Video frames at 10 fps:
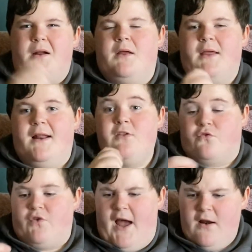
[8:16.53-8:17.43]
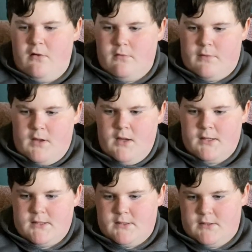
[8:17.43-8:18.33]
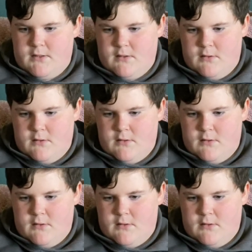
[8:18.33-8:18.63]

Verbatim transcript: It has a rattle? Nice.